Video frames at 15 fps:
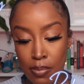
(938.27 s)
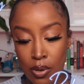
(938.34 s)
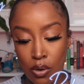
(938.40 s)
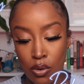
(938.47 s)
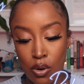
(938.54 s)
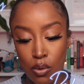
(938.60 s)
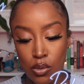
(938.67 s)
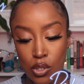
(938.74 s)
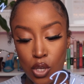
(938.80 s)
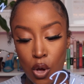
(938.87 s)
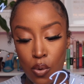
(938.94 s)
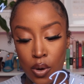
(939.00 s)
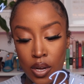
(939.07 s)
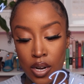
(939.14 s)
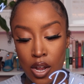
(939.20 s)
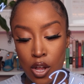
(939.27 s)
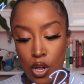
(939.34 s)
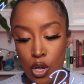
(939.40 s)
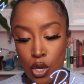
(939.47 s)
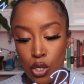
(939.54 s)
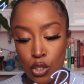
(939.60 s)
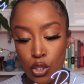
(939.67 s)
Middle notes, coconut,
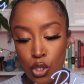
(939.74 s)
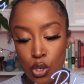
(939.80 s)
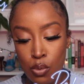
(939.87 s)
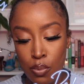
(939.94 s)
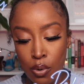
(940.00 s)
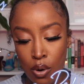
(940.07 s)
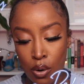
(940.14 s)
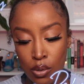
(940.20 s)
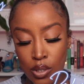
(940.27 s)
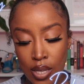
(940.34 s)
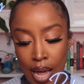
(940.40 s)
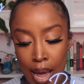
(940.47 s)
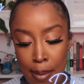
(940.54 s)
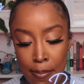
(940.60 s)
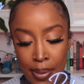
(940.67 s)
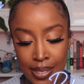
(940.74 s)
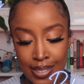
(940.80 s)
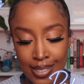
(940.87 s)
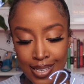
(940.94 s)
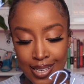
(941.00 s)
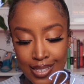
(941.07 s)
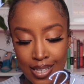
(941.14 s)
tuberose,
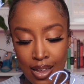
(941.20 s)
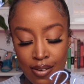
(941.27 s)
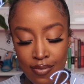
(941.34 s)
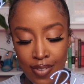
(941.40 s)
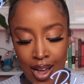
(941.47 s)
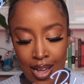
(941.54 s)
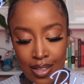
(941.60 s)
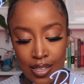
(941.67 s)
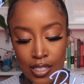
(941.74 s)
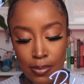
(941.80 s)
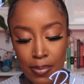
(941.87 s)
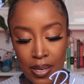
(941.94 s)
hibiscus, and violets.